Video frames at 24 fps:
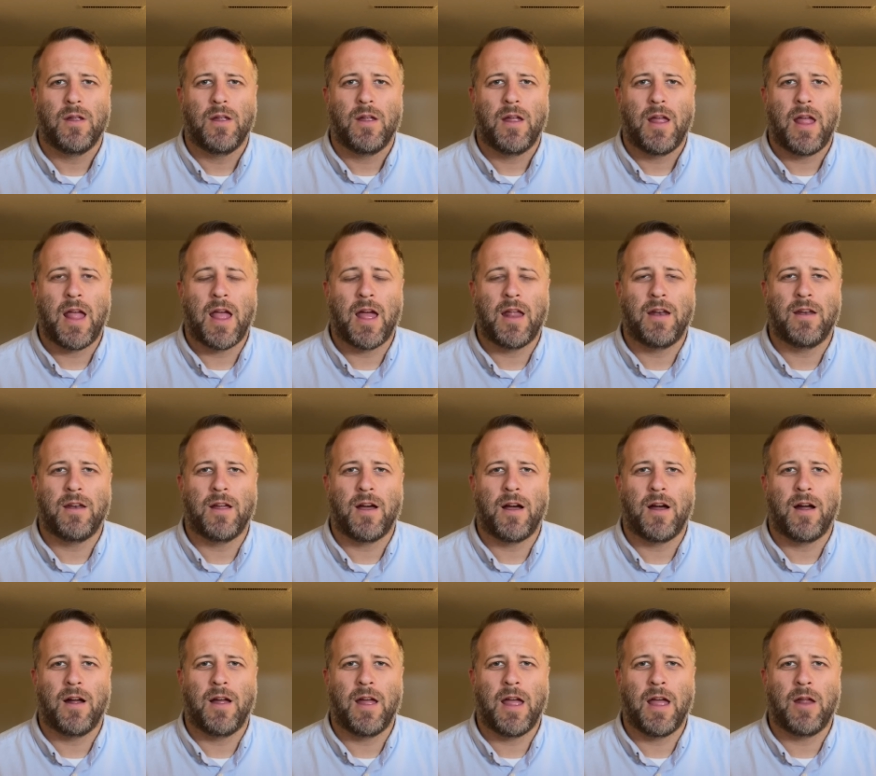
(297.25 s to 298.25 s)

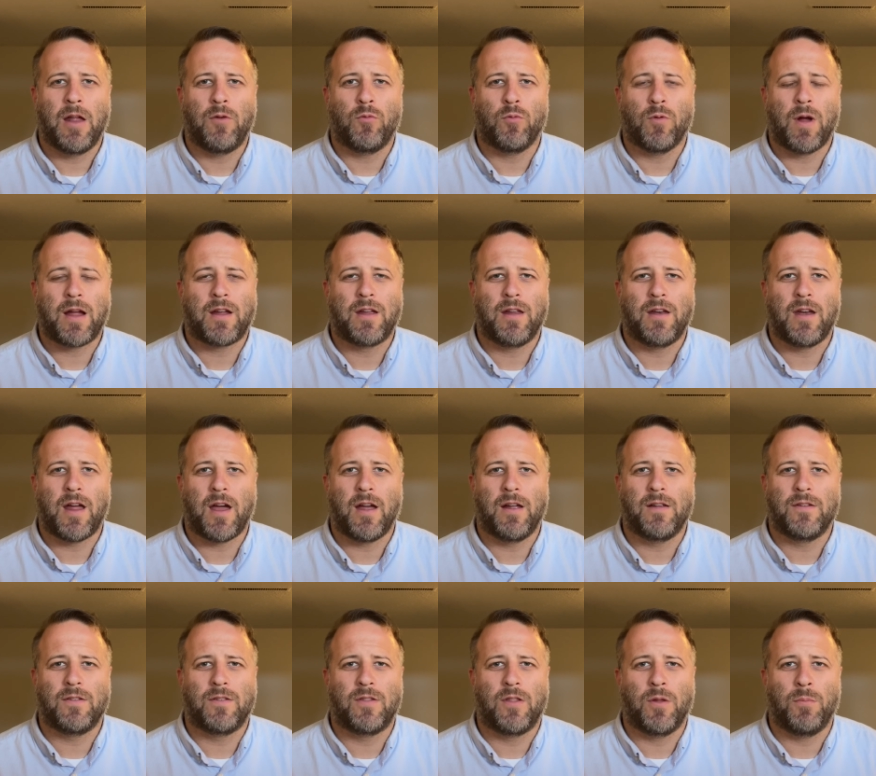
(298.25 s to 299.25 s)
and
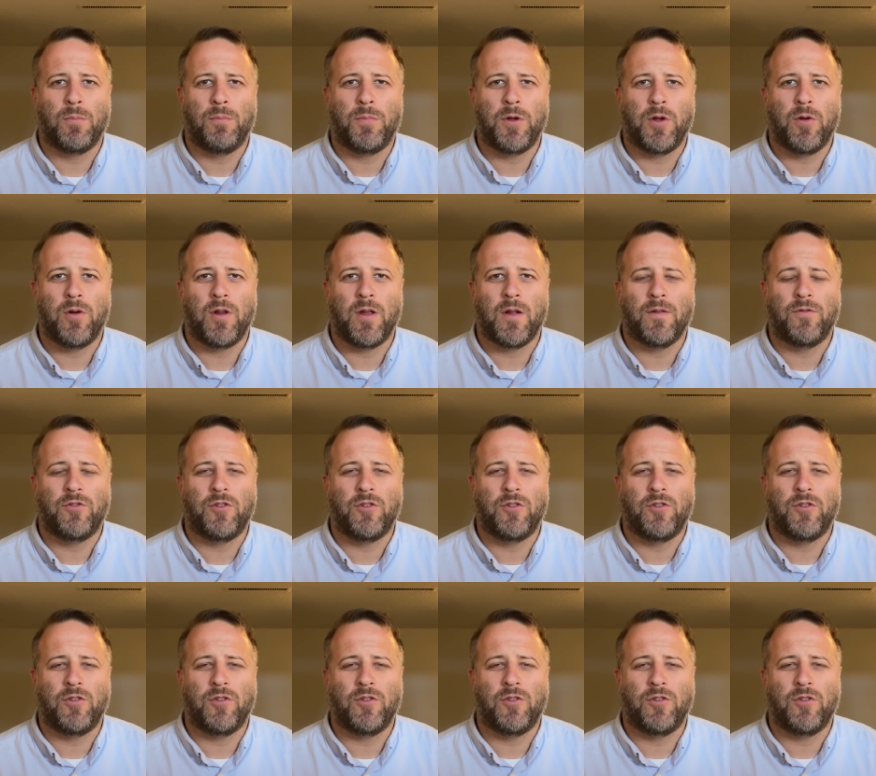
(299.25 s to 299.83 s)
recognize the beauty of